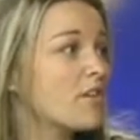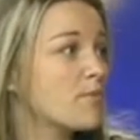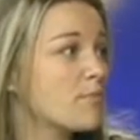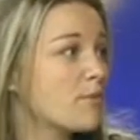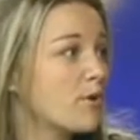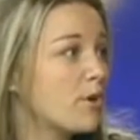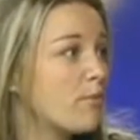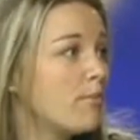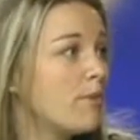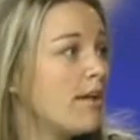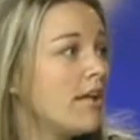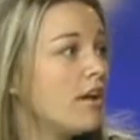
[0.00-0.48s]

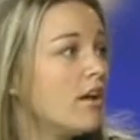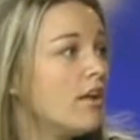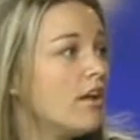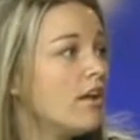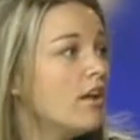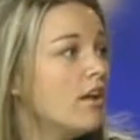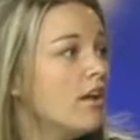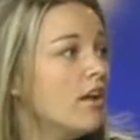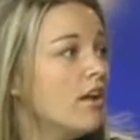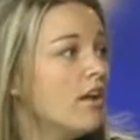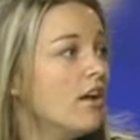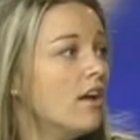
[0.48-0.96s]
per meal,
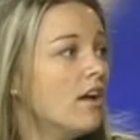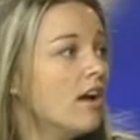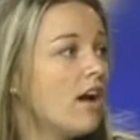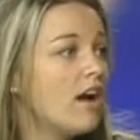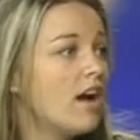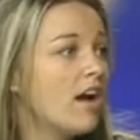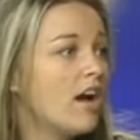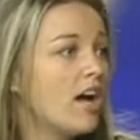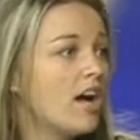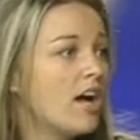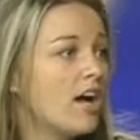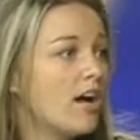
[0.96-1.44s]

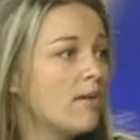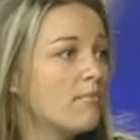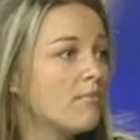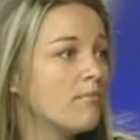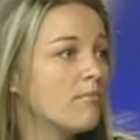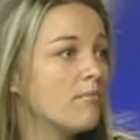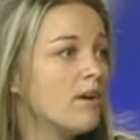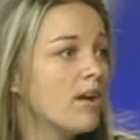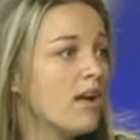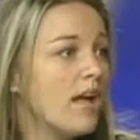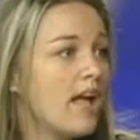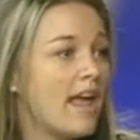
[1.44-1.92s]

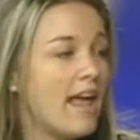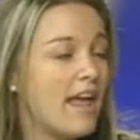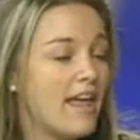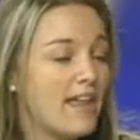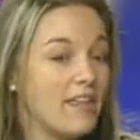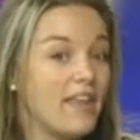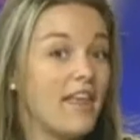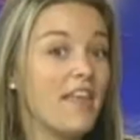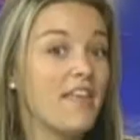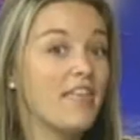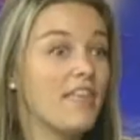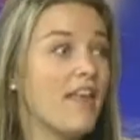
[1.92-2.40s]

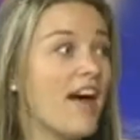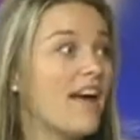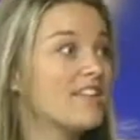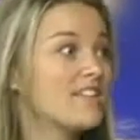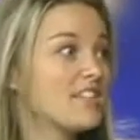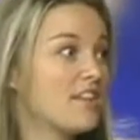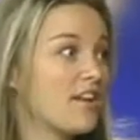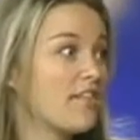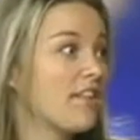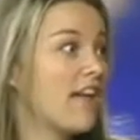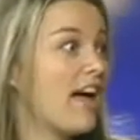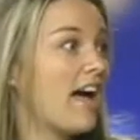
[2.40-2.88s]
and that's
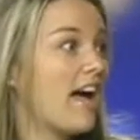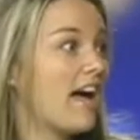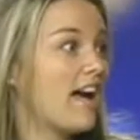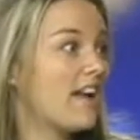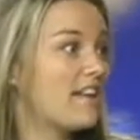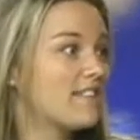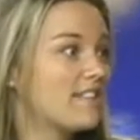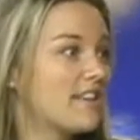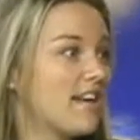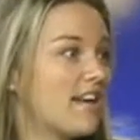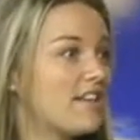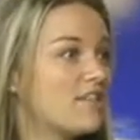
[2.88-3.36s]
on the high
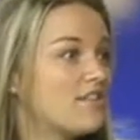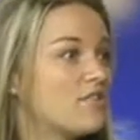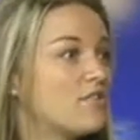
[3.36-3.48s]
side.